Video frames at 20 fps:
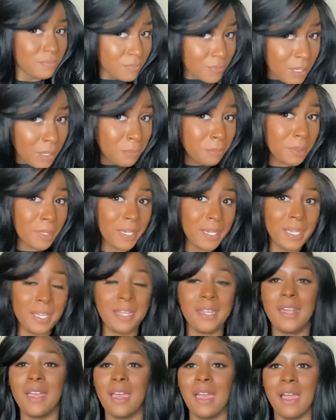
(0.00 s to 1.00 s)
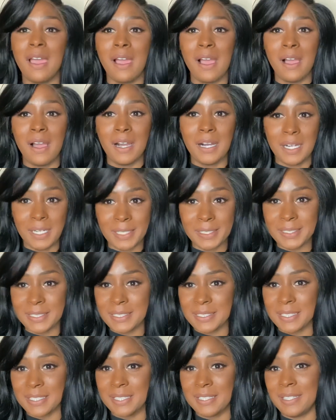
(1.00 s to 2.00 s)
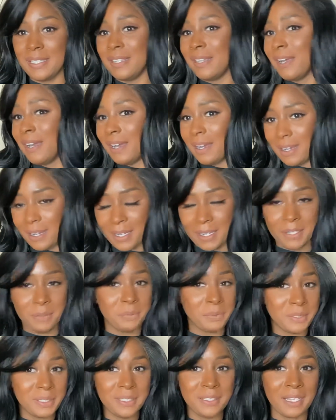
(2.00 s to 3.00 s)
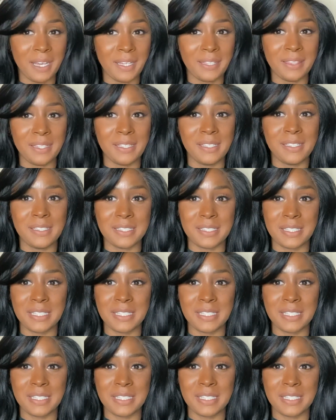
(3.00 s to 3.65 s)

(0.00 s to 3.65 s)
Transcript: But honestly, I really like this.